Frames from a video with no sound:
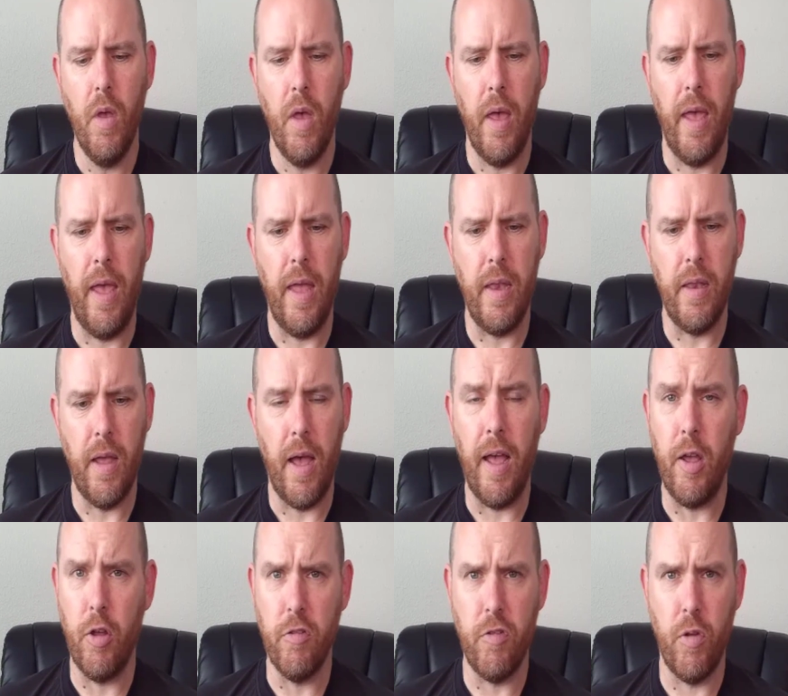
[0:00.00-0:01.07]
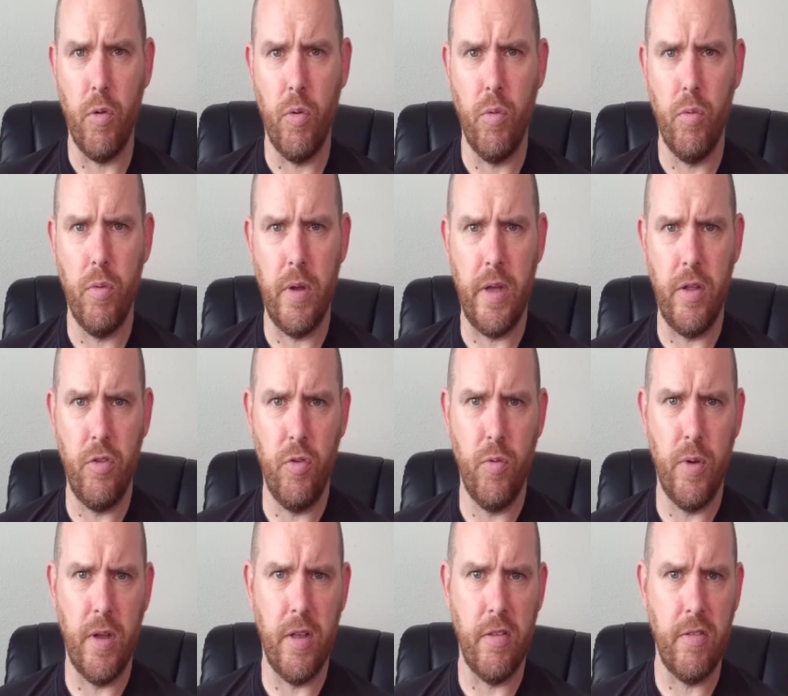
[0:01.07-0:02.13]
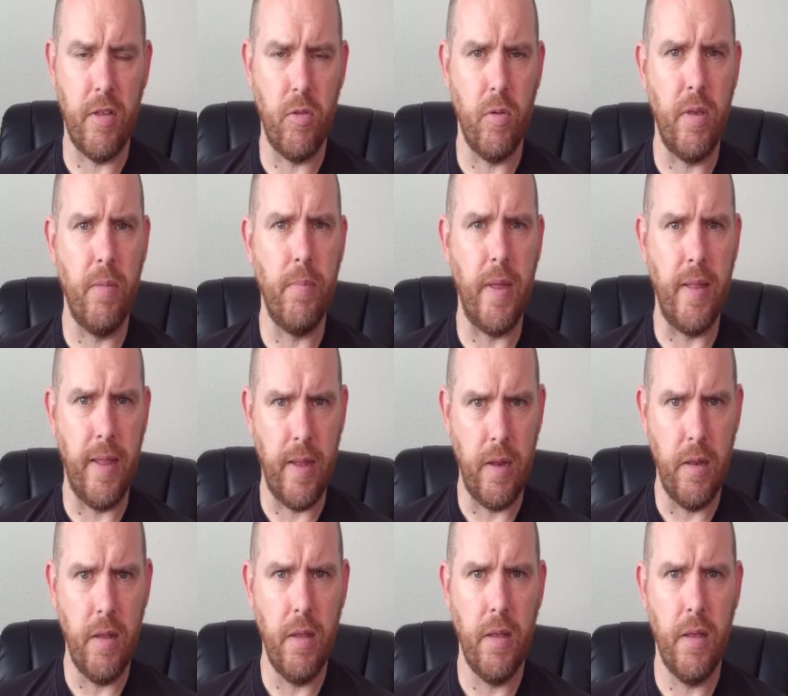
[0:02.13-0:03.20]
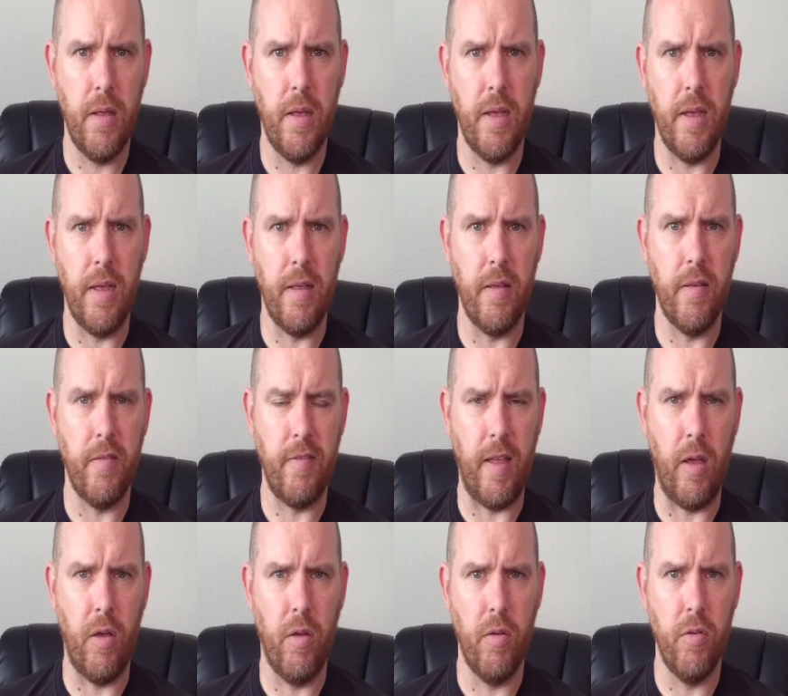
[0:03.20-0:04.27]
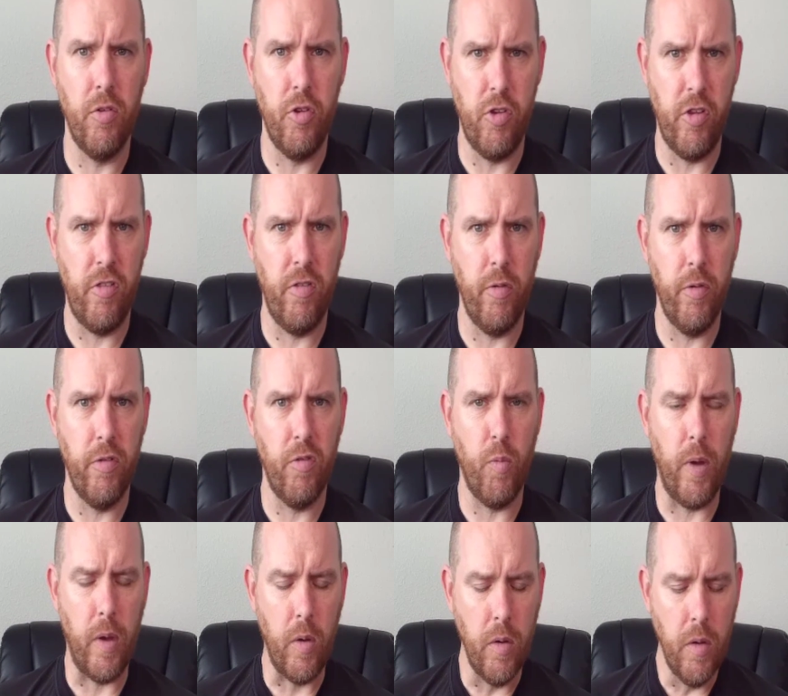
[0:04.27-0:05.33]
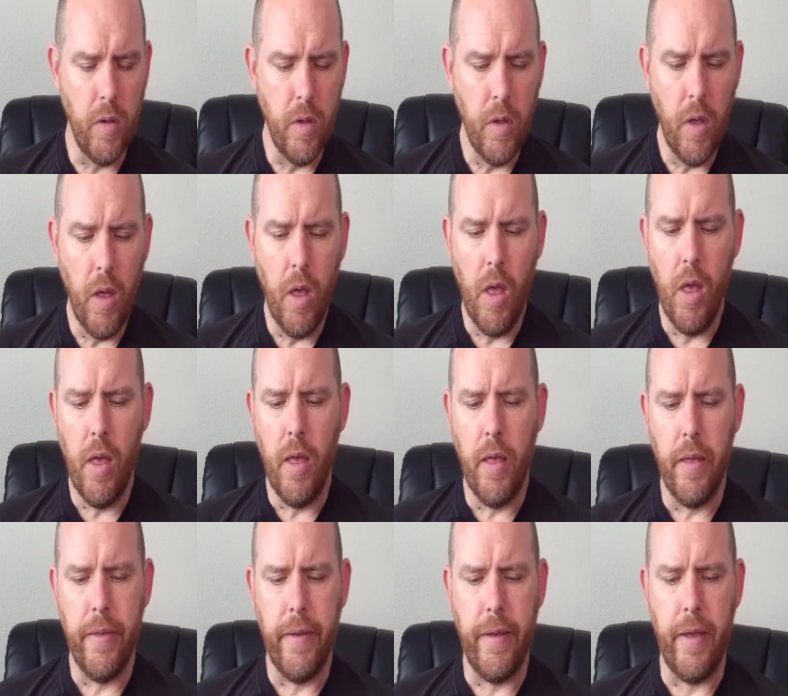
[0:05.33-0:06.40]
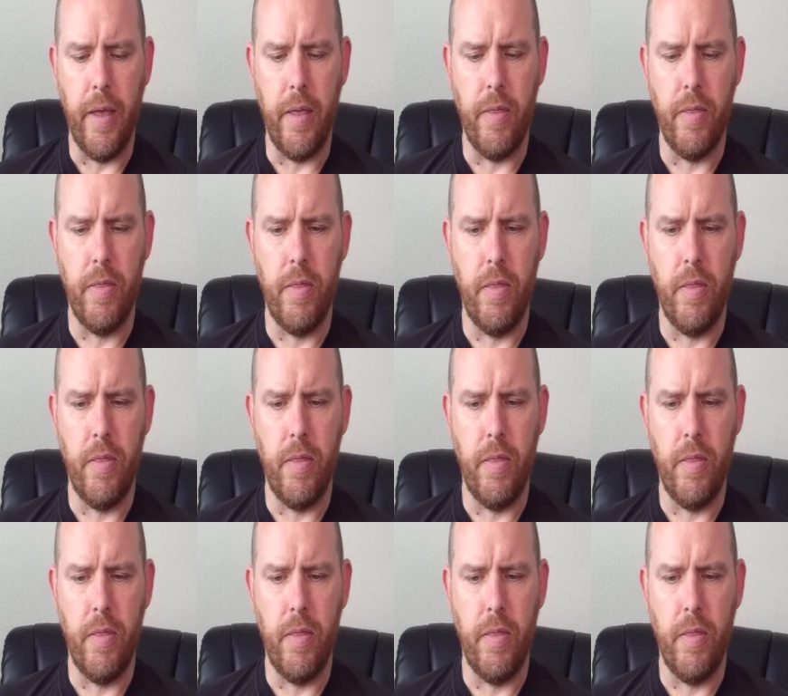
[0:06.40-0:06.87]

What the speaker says: and I also do a Sato Kinbei Den style Jujutsu as well. That